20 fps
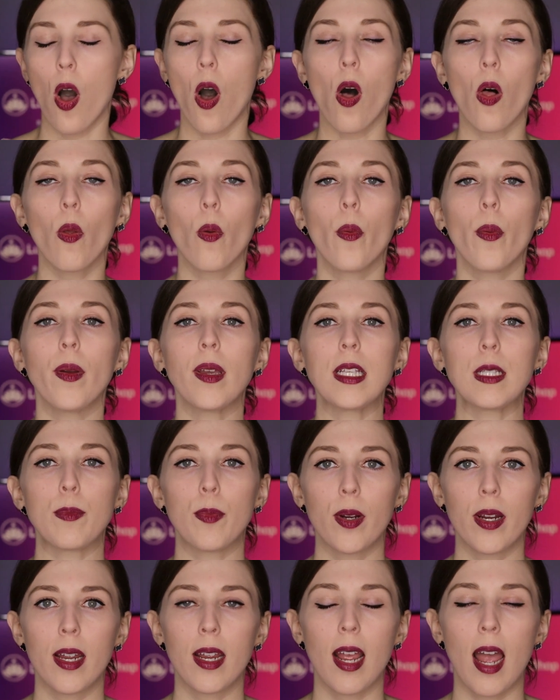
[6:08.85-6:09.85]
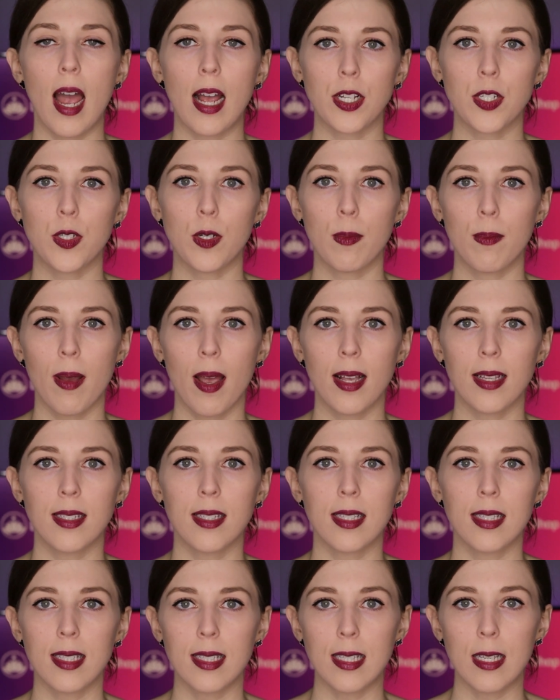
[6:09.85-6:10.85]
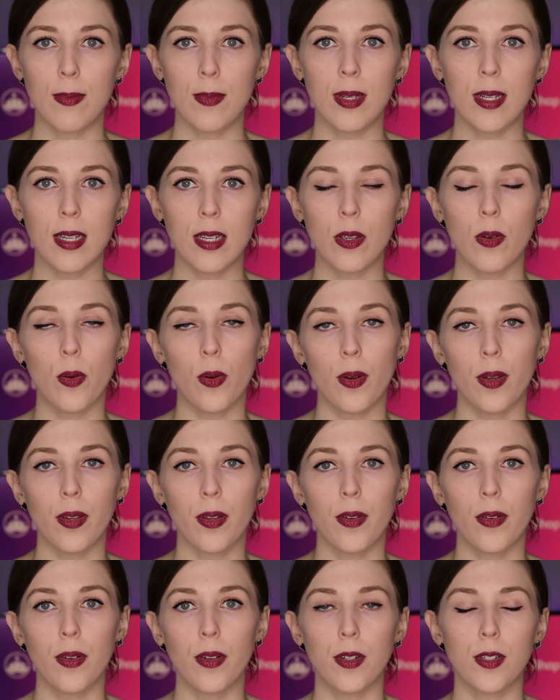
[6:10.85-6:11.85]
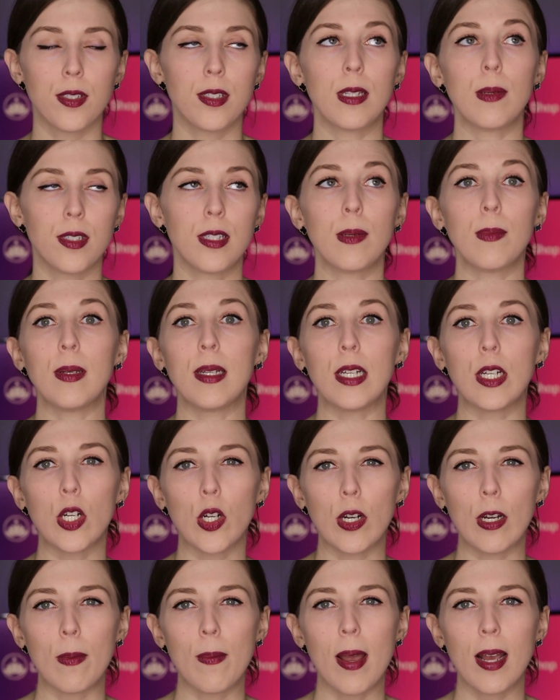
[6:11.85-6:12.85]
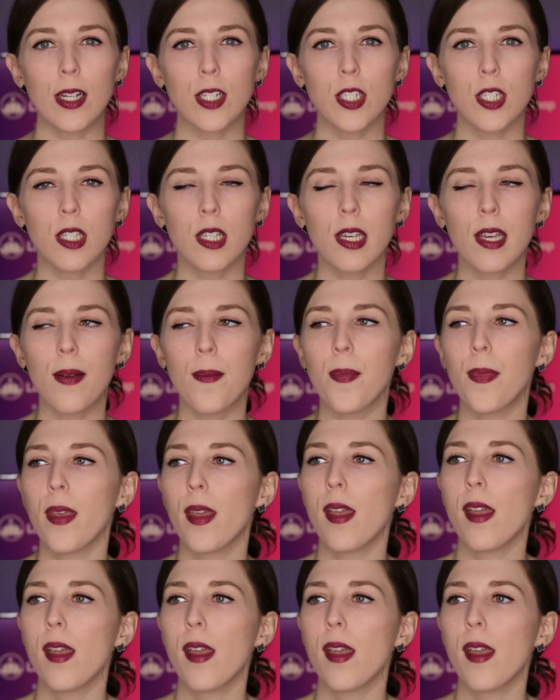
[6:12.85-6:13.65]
Always bring extra meds and CBD oil, or CBD cream actually.